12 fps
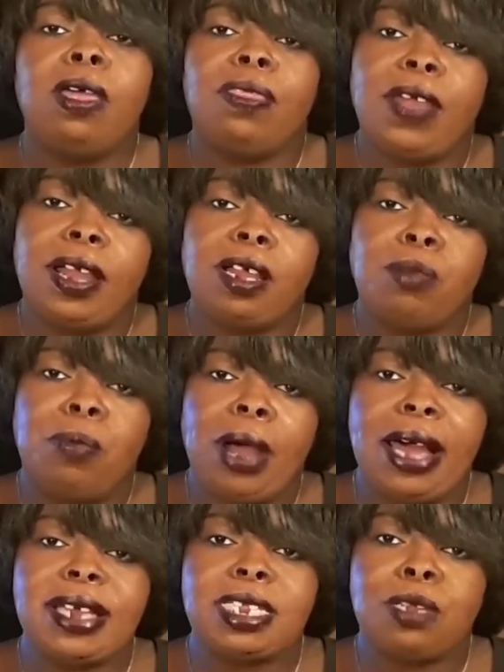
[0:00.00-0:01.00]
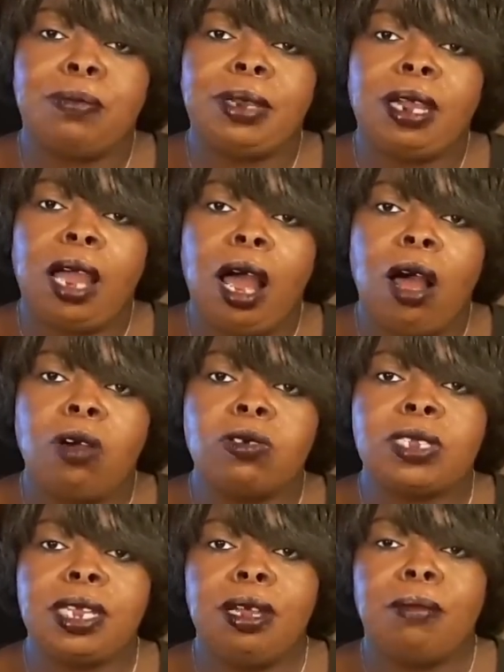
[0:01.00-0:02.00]
that could possibly
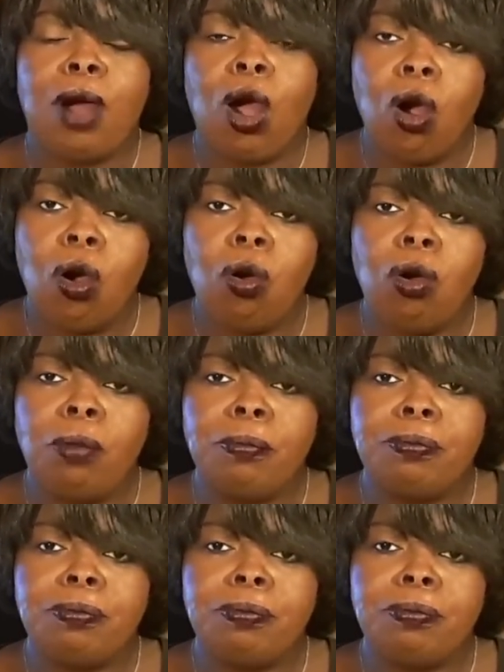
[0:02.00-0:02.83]
cause him harm,